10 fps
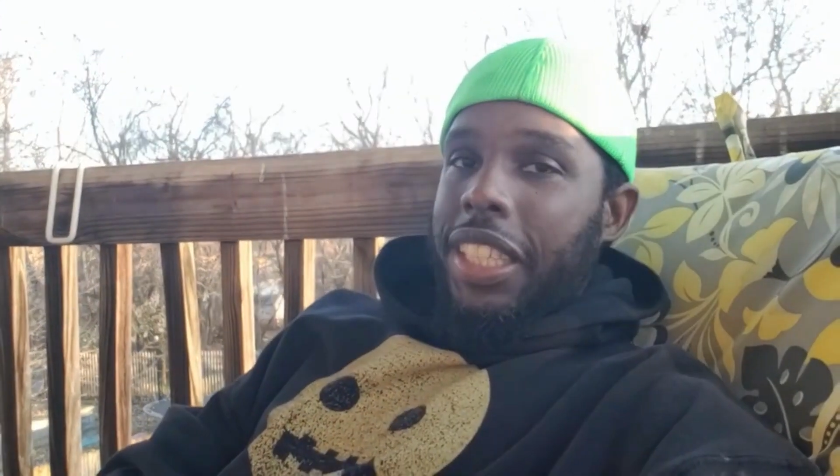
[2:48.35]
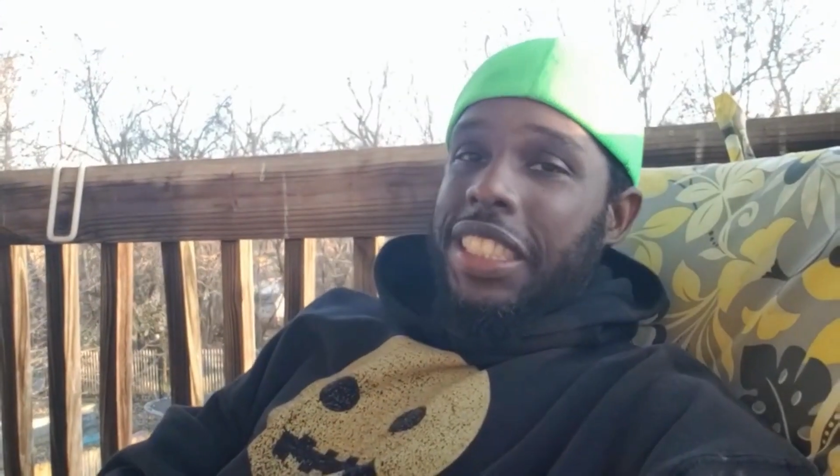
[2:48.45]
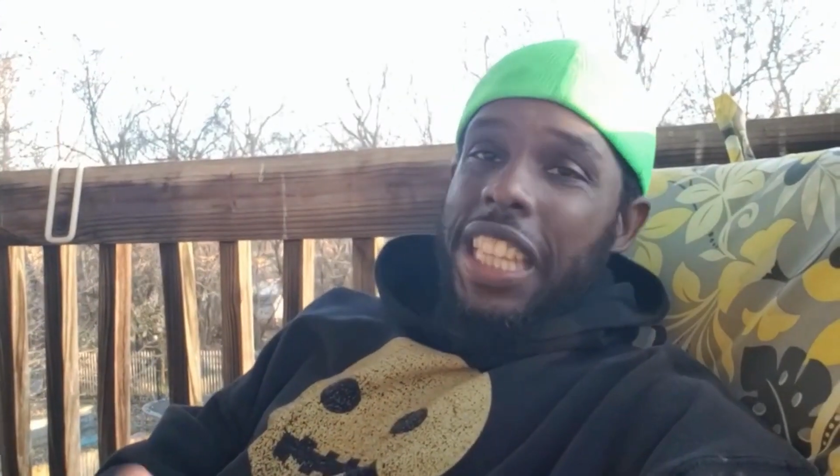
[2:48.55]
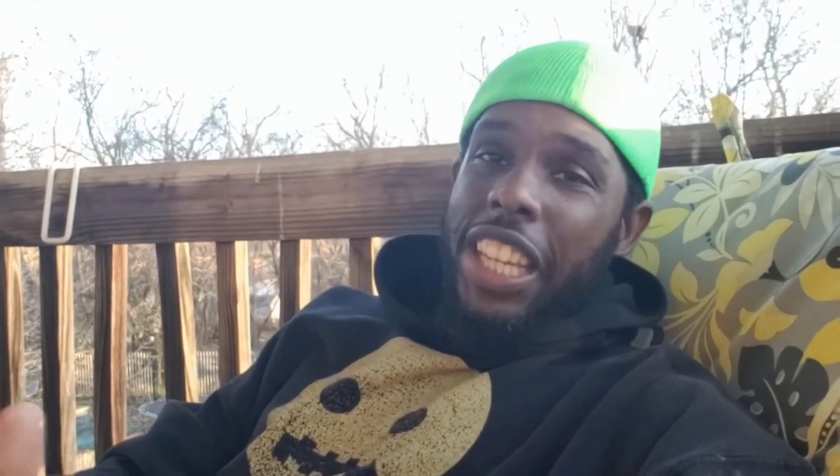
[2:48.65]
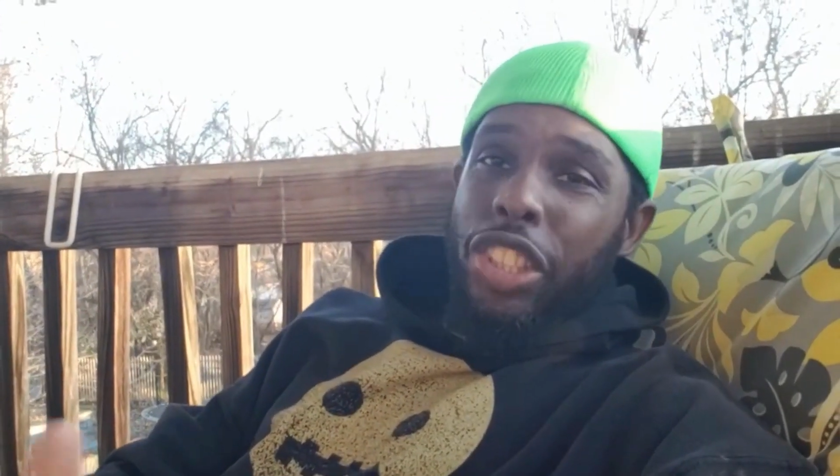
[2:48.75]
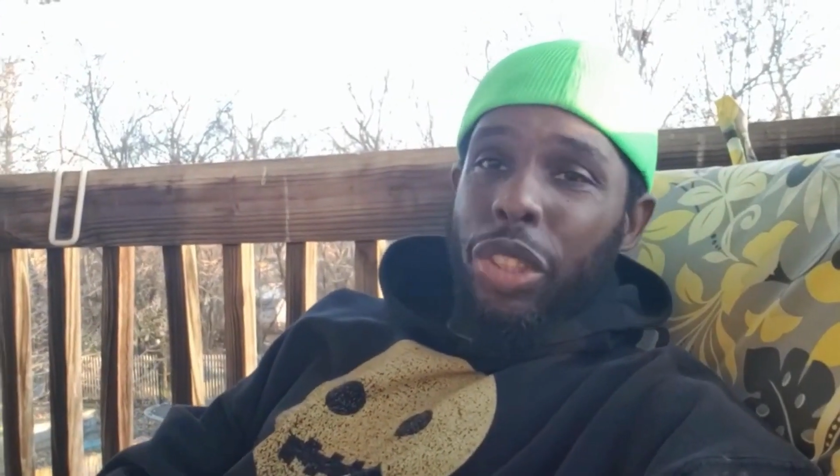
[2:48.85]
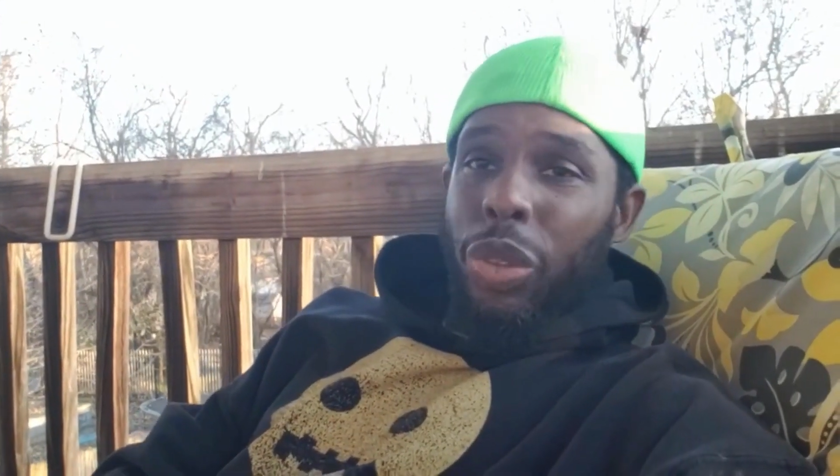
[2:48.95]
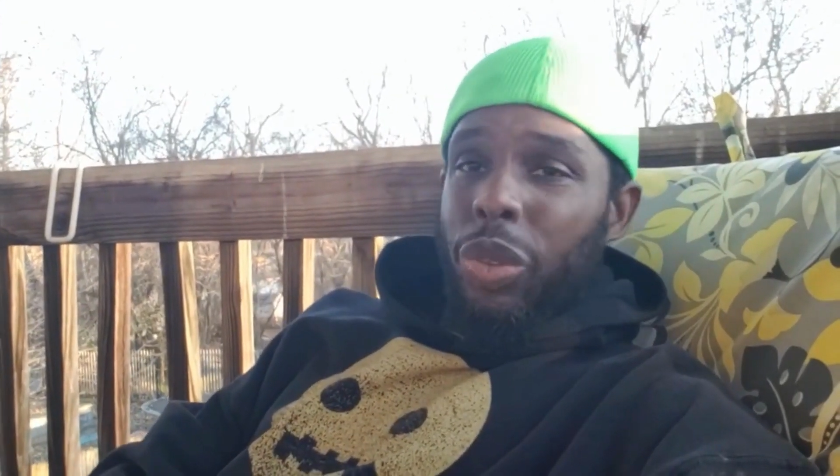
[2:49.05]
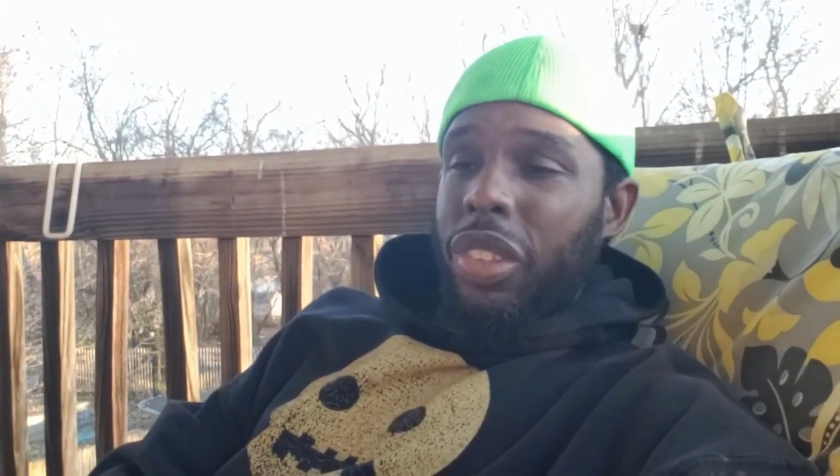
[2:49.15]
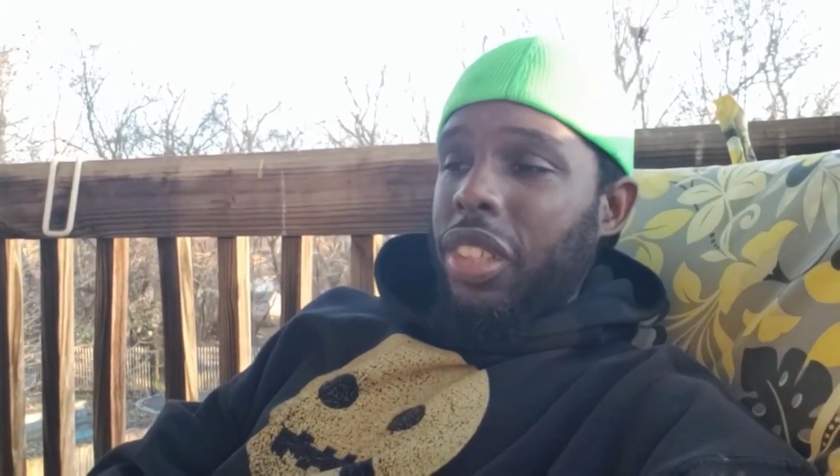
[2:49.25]
Stay
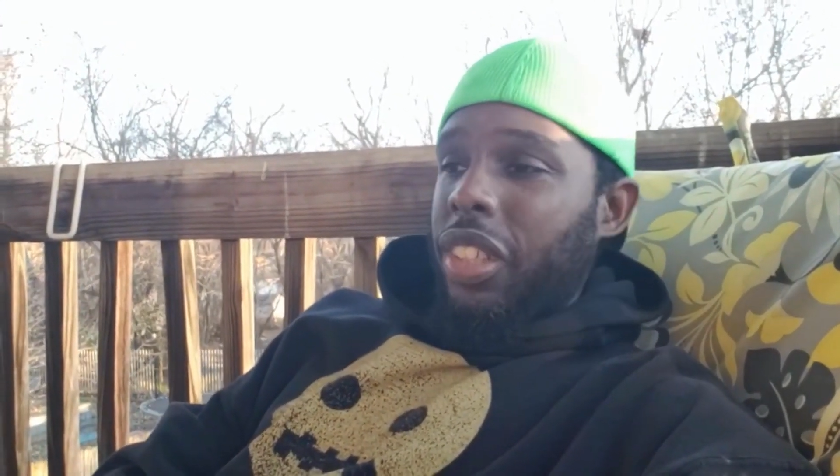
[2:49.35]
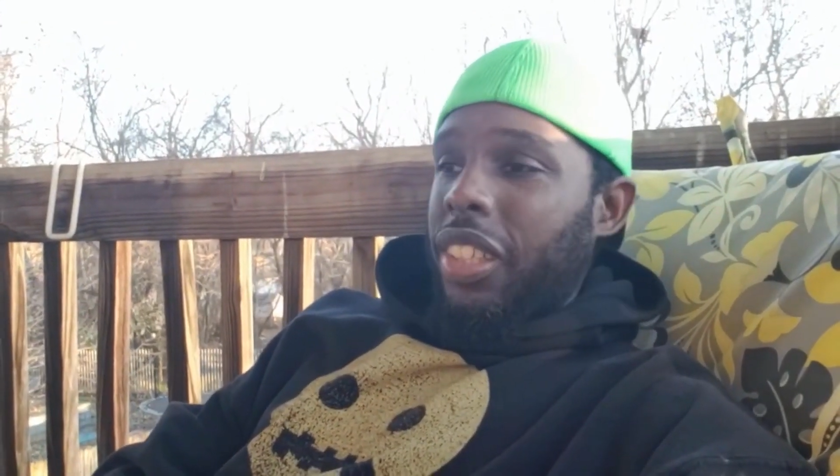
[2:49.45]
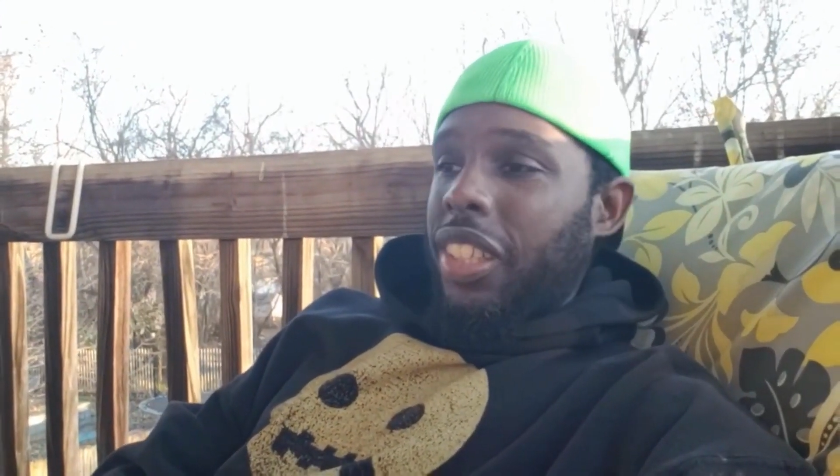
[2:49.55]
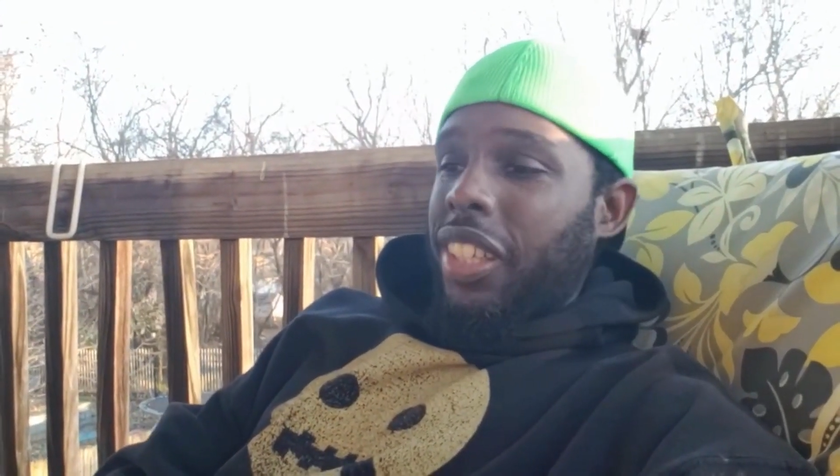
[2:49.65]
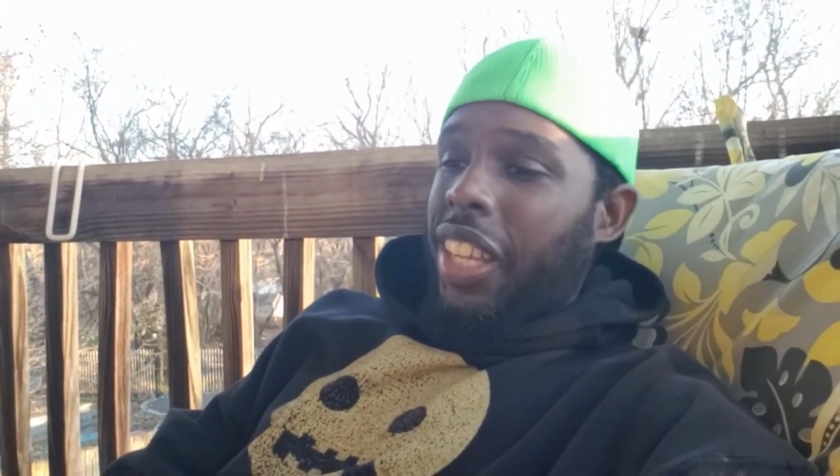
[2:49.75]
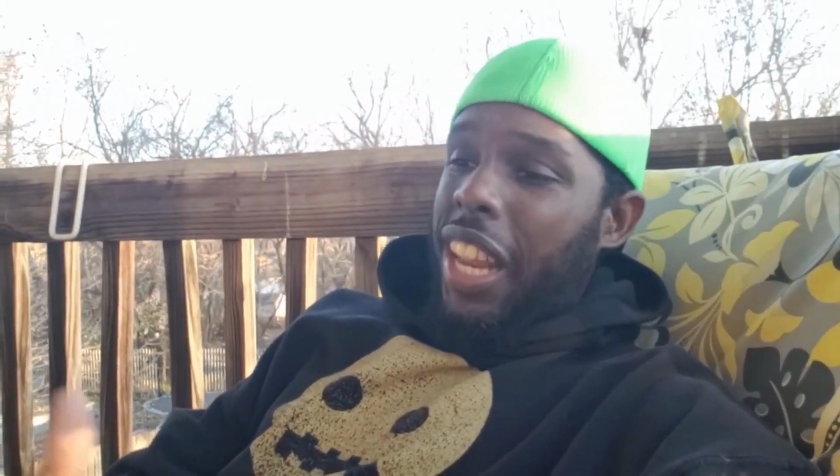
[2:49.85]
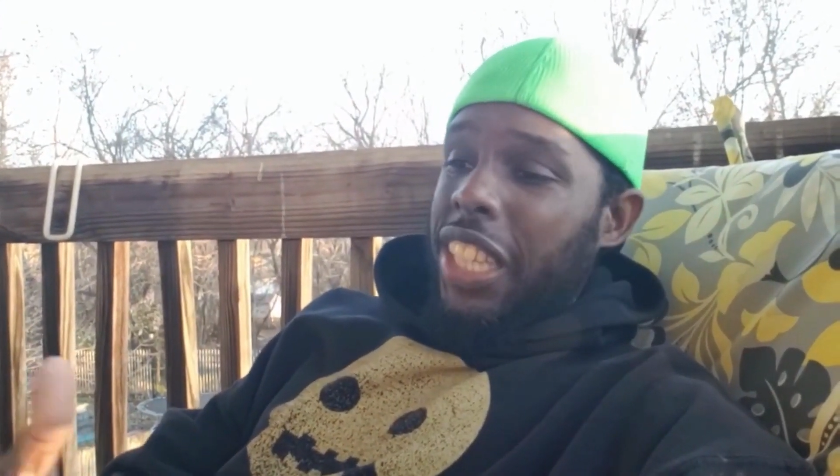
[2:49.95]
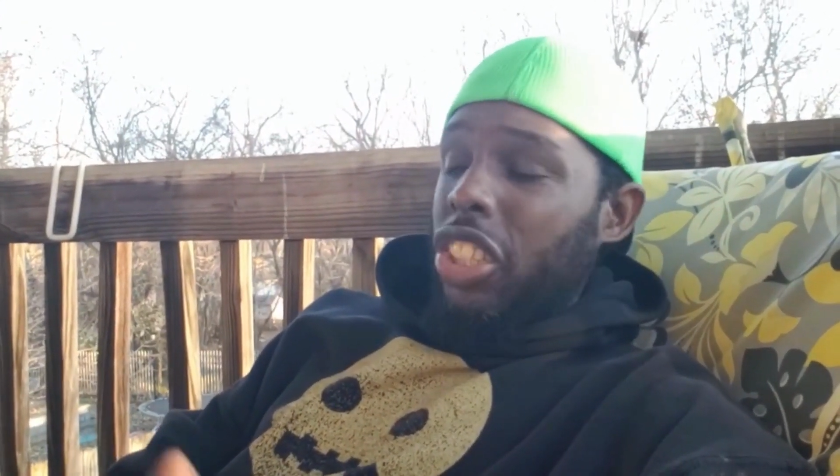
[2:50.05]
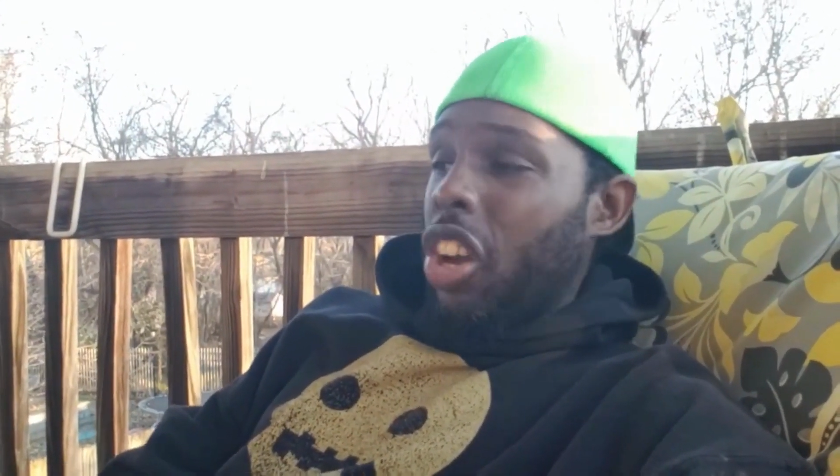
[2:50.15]
tuned. As